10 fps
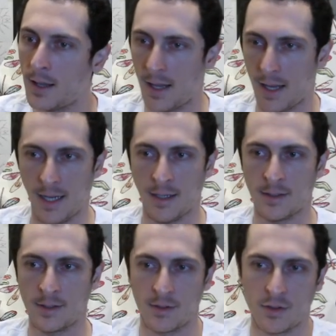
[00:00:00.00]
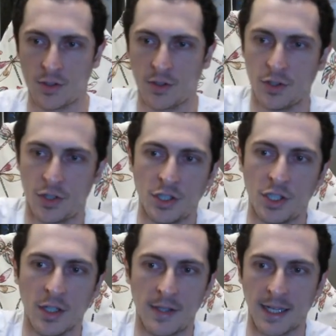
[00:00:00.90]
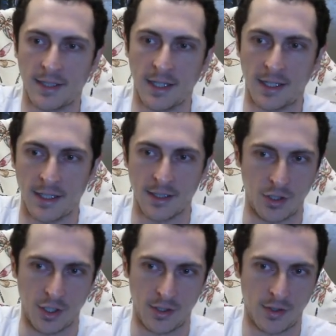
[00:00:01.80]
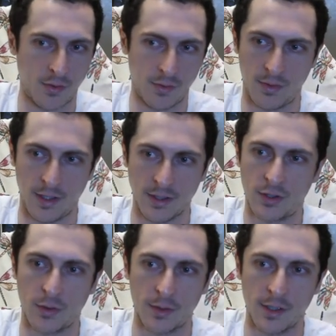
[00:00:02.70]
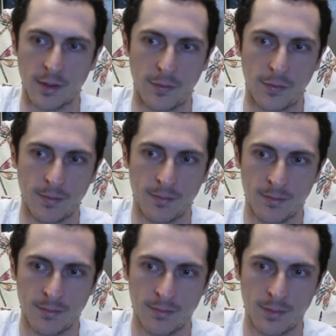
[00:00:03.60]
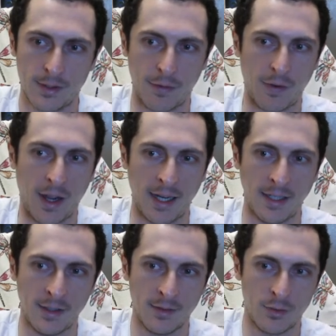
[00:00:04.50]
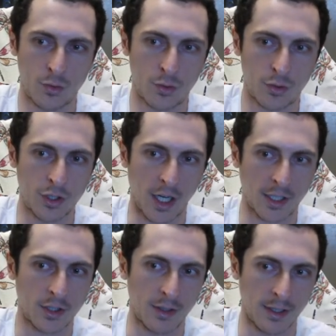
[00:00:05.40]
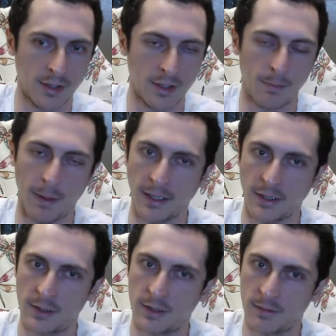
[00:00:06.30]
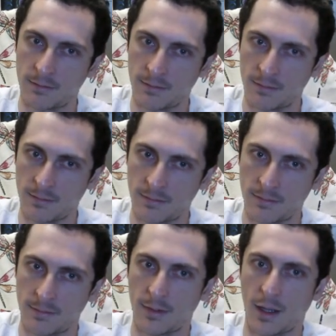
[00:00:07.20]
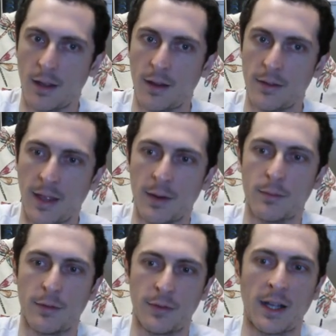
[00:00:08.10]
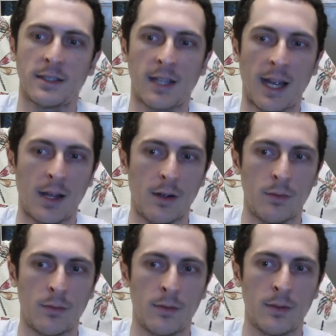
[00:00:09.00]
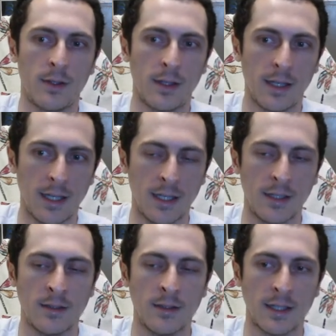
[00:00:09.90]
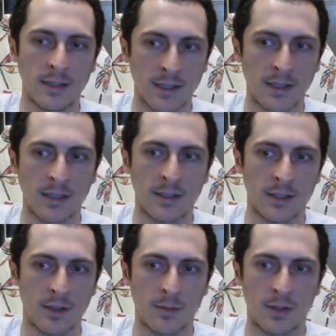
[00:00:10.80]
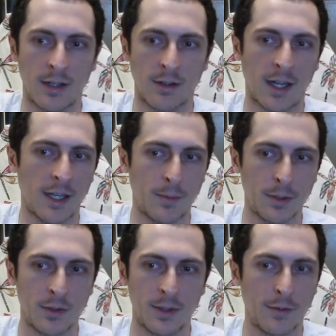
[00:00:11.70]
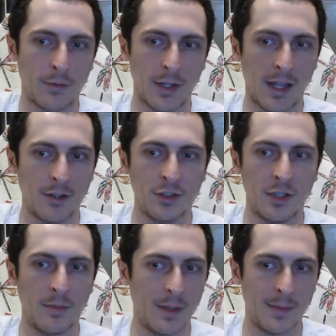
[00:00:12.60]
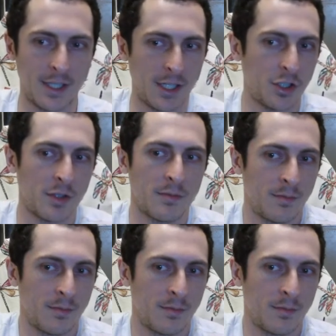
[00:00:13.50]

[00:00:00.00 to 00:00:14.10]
And the geodesic is just this sort of defined trajectory space that reflects how in existing systems they're kind of pursuing the free energy minimization.